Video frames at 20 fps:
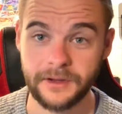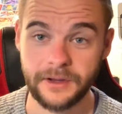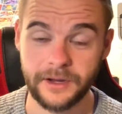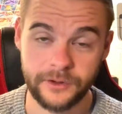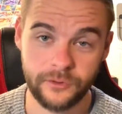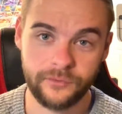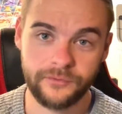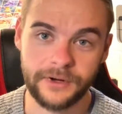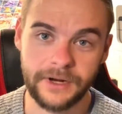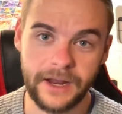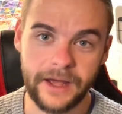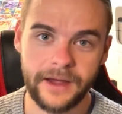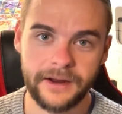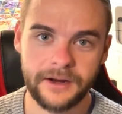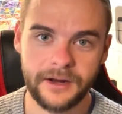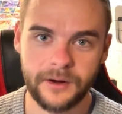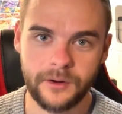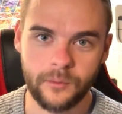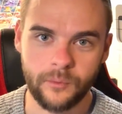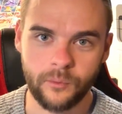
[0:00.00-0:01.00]
And you feel
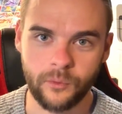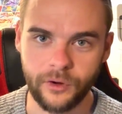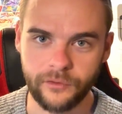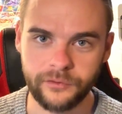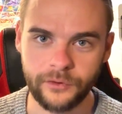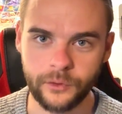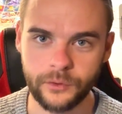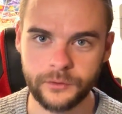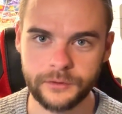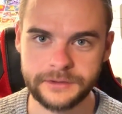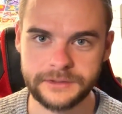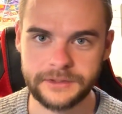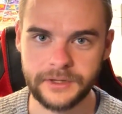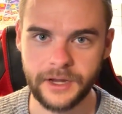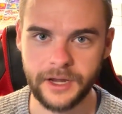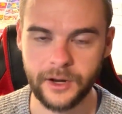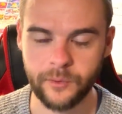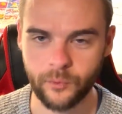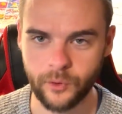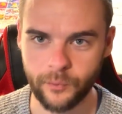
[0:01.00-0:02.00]
lighter, more focused,
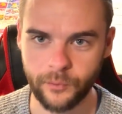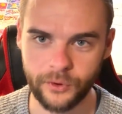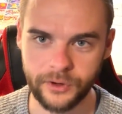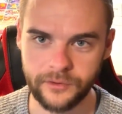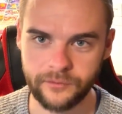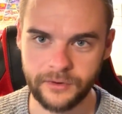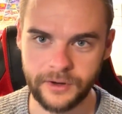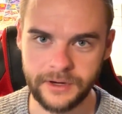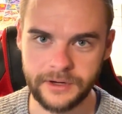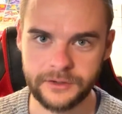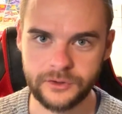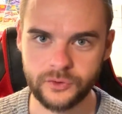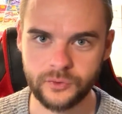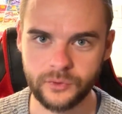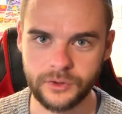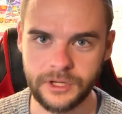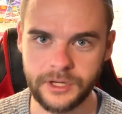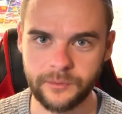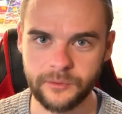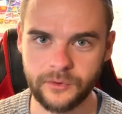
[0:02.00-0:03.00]
and more motivated
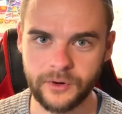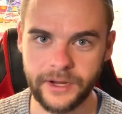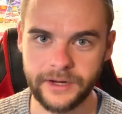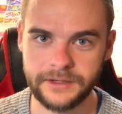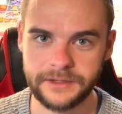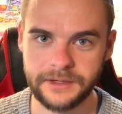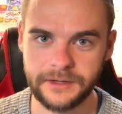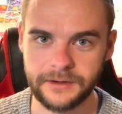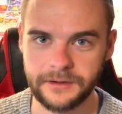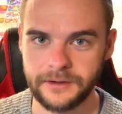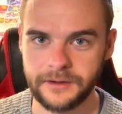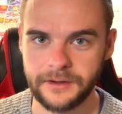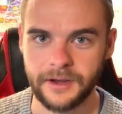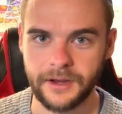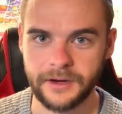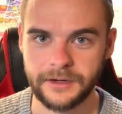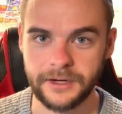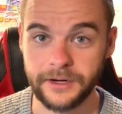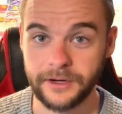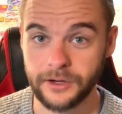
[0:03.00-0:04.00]
to keep collecting.
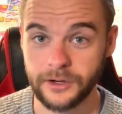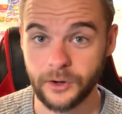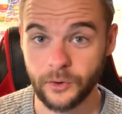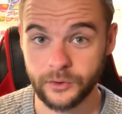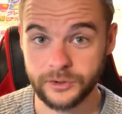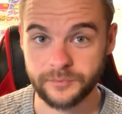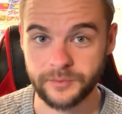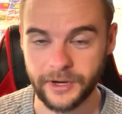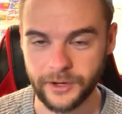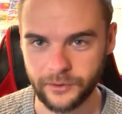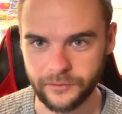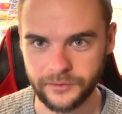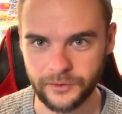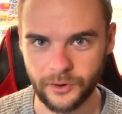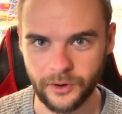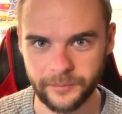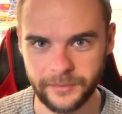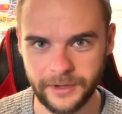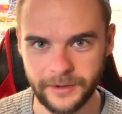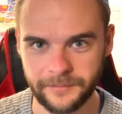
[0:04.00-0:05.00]
And letting go is part of the
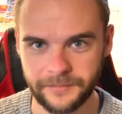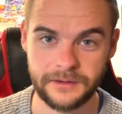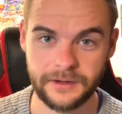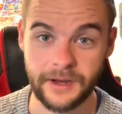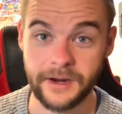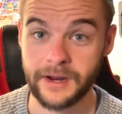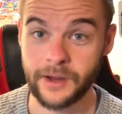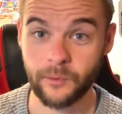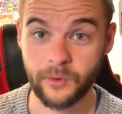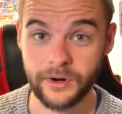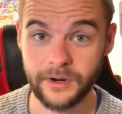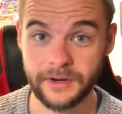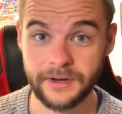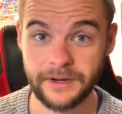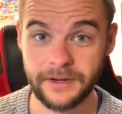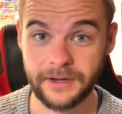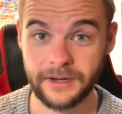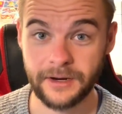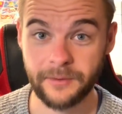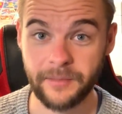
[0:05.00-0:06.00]
hobby, and
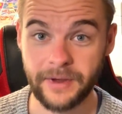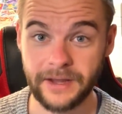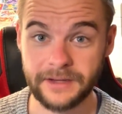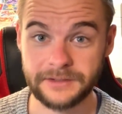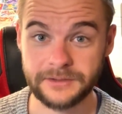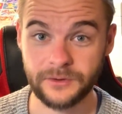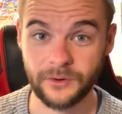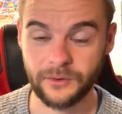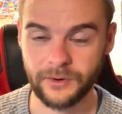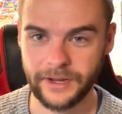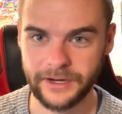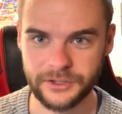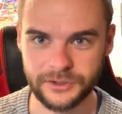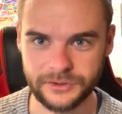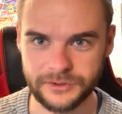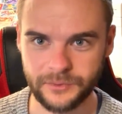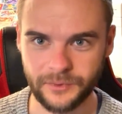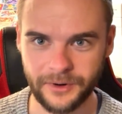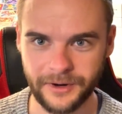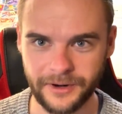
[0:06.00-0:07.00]
ironically, it makes your collection
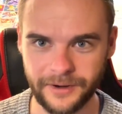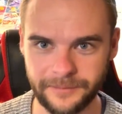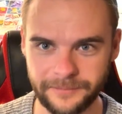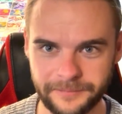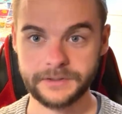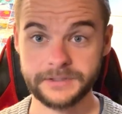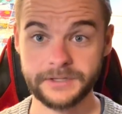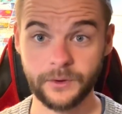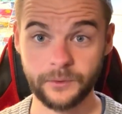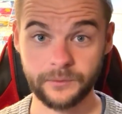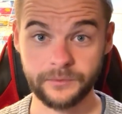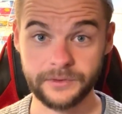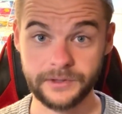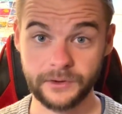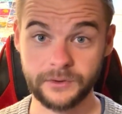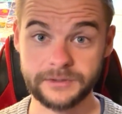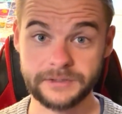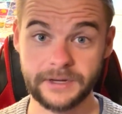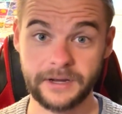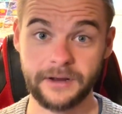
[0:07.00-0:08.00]
stronger. So
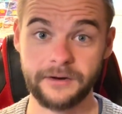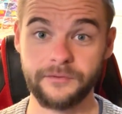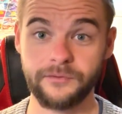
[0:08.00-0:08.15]
those are the